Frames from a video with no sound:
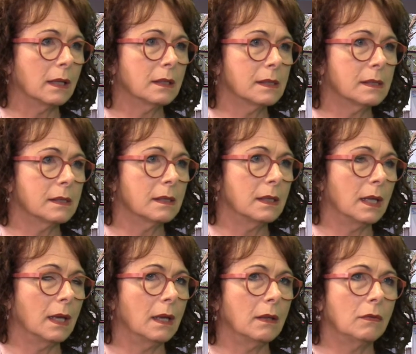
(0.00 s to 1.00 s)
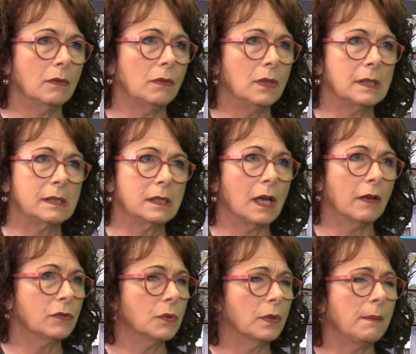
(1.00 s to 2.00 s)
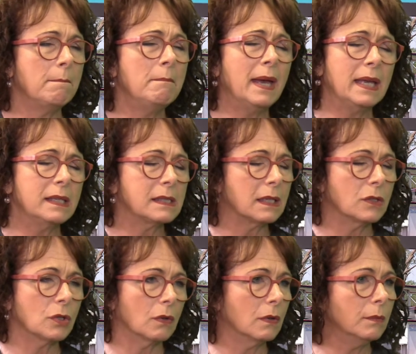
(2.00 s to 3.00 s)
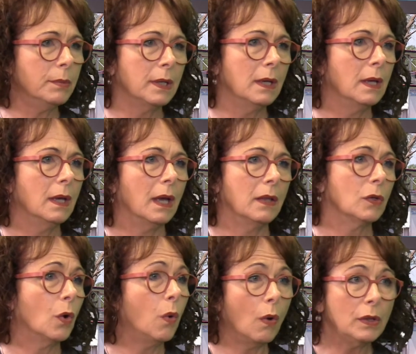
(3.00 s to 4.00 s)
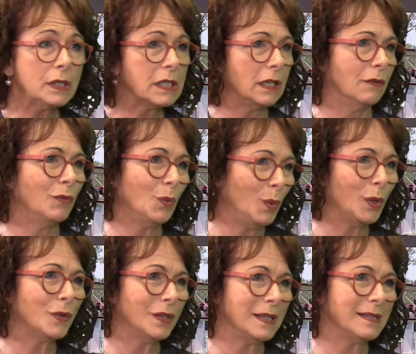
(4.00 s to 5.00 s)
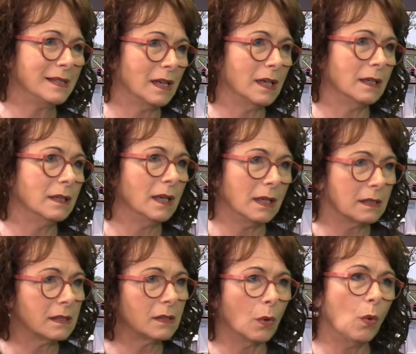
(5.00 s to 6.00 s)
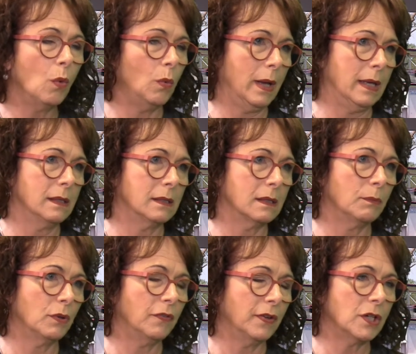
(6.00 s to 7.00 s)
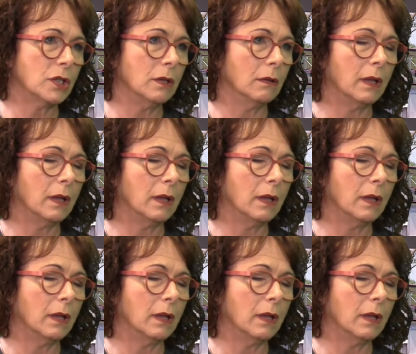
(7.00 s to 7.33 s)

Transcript: The staff do an amazing job, and the quality of the work that is done is always professional.